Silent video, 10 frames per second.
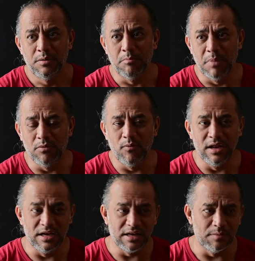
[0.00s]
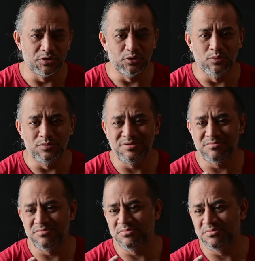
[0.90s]
But when it comes to
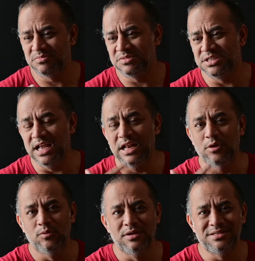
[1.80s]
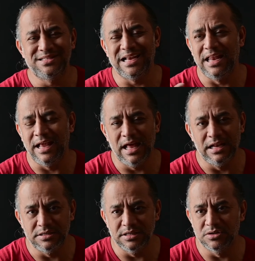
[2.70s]
tell you the
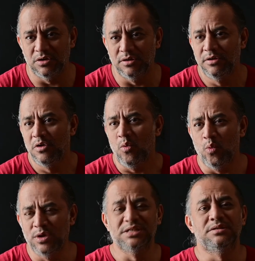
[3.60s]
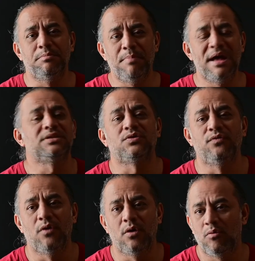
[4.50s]
technicalities or which is the best
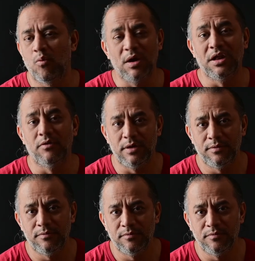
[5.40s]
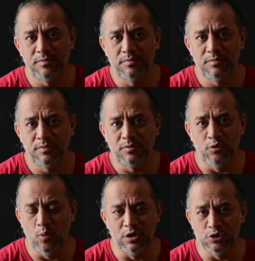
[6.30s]
for whatever
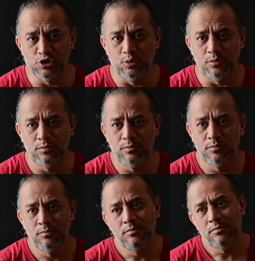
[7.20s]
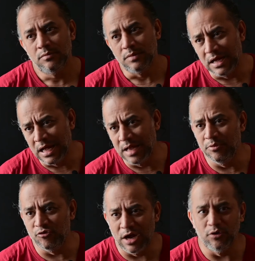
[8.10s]
you want to shoot,
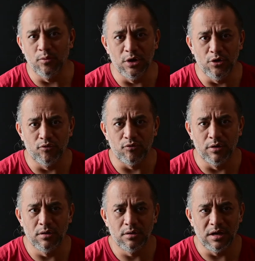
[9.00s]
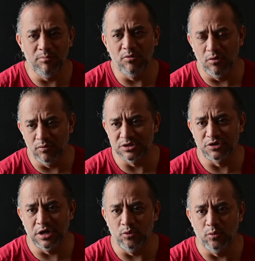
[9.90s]
I'm trying to be neutral. I'm always
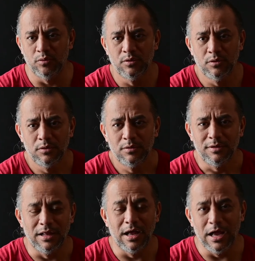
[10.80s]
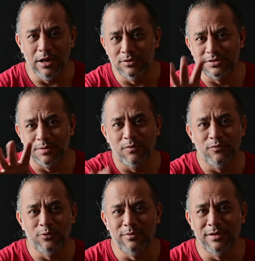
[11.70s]
trying to, yeah, I know some of
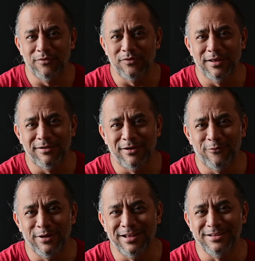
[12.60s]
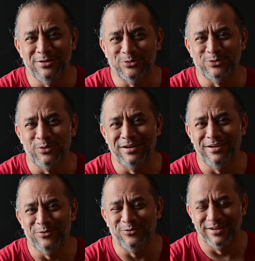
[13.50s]
you laughing around when I use the word
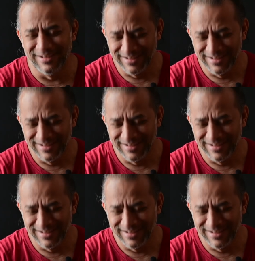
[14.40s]
neutral.